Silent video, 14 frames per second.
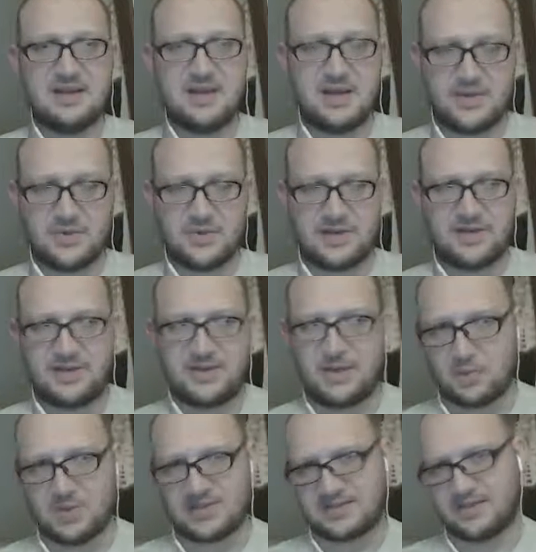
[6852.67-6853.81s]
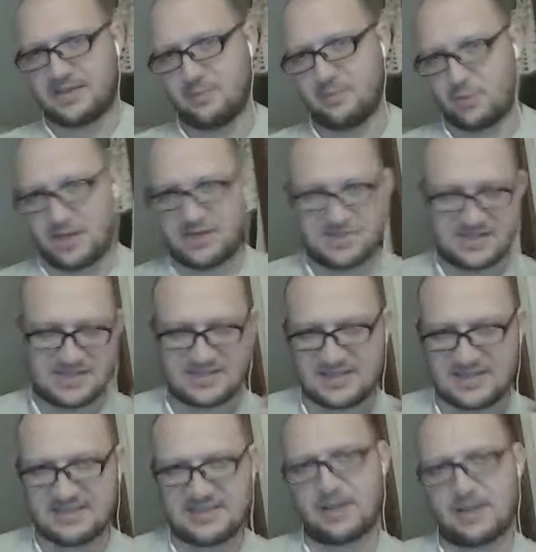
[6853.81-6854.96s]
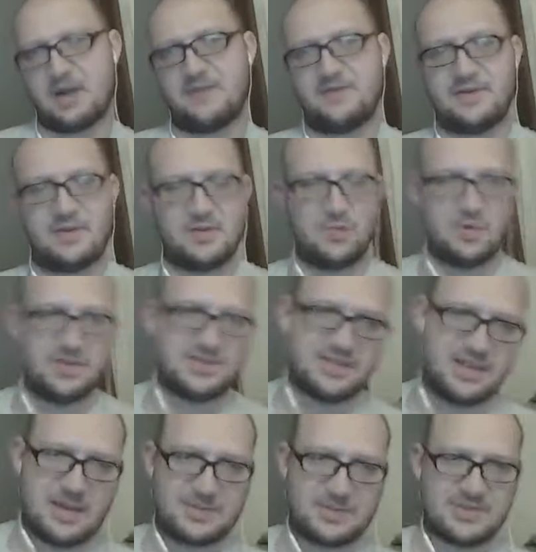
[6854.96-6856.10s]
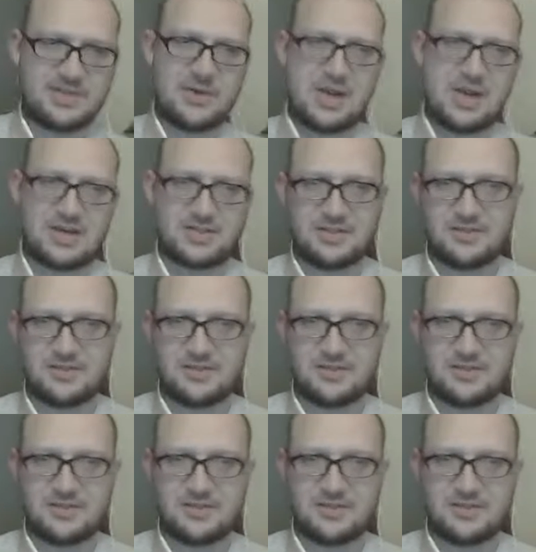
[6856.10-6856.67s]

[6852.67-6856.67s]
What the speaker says: And you kind of hear rustling in the branches as he's taking off into the woods in the opposite direction.